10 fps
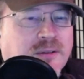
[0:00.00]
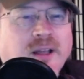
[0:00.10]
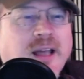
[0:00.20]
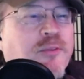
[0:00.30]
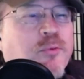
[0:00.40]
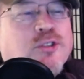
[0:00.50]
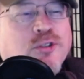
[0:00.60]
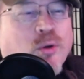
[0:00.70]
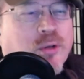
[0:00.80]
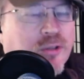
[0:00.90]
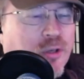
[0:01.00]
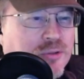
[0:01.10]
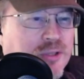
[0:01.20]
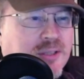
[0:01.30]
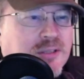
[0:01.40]
And Richard Dolan
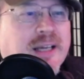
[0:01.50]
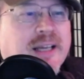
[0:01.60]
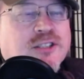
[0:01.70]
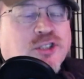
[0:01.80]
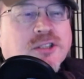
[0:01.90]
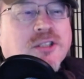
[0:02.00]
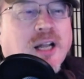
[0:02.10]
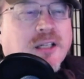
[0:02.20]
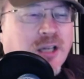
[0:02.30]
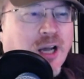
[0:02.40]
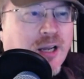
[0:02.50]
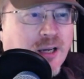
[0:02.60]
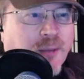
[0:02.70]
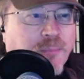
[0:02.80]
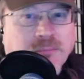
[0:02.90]
knows this. He's just gotten caught
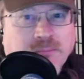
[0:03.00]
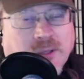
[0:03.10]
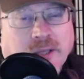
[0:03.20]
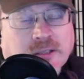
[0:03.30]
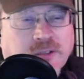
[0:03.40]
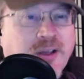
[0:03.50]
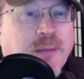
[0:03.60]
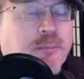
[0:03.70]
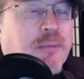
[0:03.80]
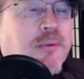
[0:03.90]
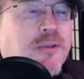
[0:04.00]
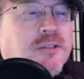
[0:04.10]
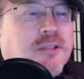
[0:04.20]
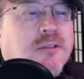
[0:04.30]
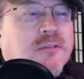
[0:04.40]
up. Well, he has a family member
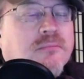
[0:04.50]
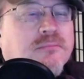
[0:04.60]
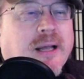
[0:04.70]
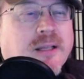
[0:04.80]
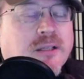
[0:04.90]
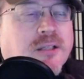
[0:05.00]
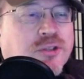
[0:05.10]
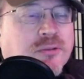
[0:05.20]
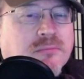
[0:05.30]
that's in bad condition.